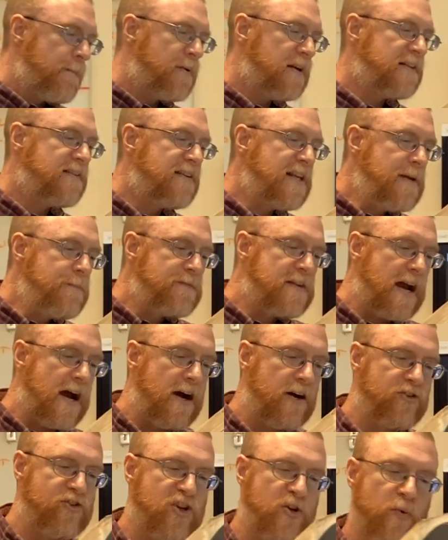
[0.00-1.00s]
But deep
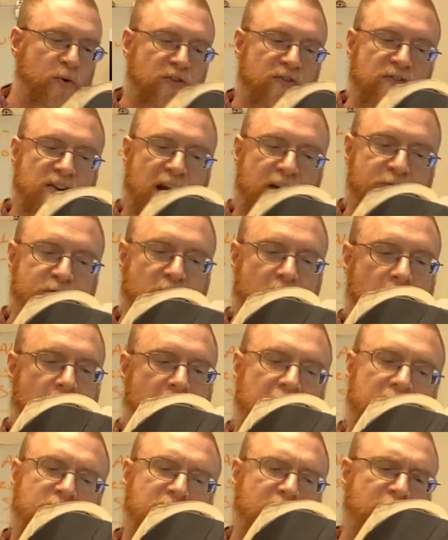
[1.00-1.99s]
down, she was
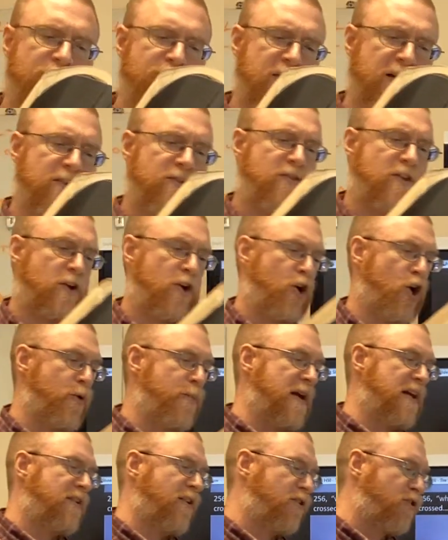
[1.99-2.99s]
nevertheless convinced that
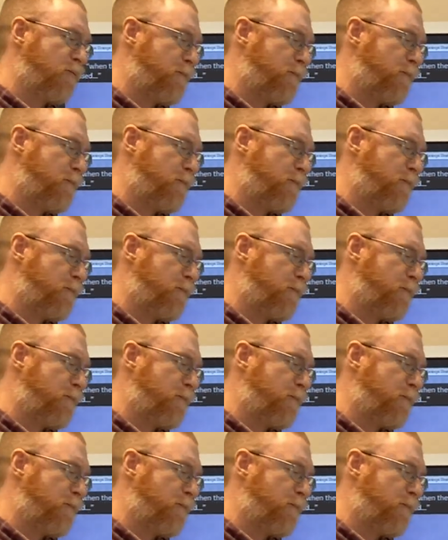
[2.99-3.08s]
Hermes had